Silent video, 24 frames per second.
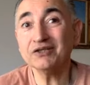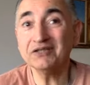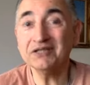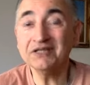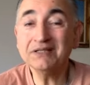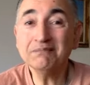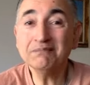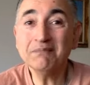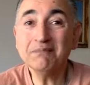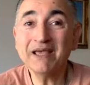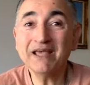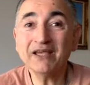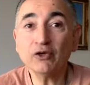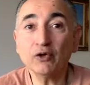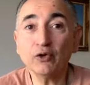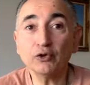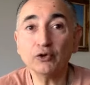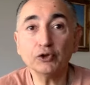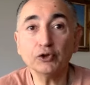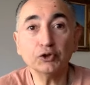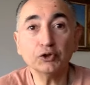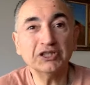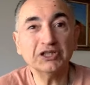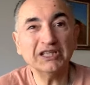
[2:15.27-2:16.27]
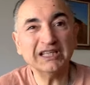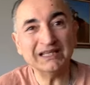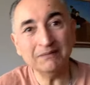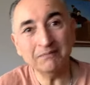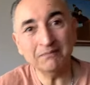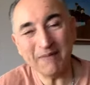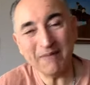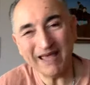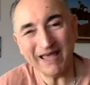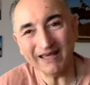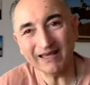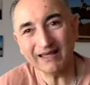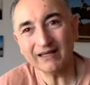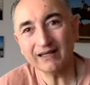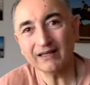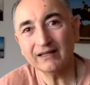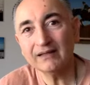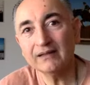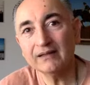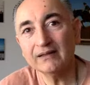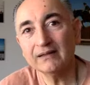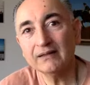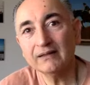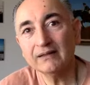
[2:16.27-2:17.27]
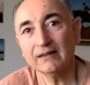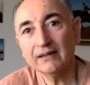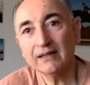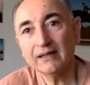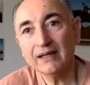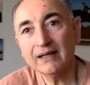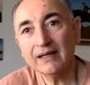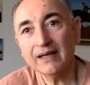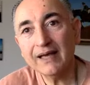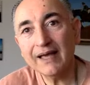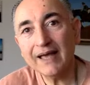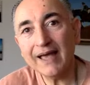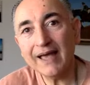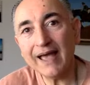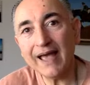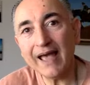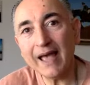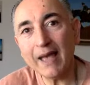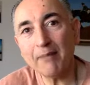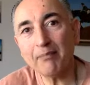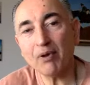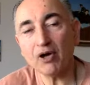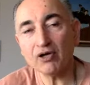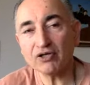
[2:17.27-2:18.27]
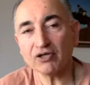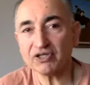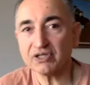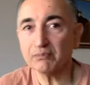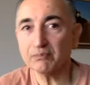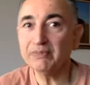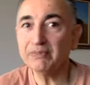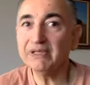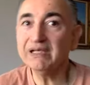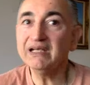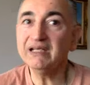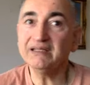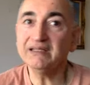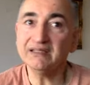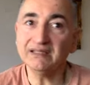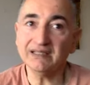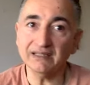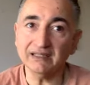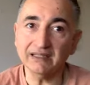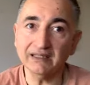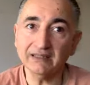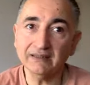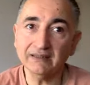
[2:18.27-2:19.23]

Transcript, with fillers: did make or you didn't make, a possibility.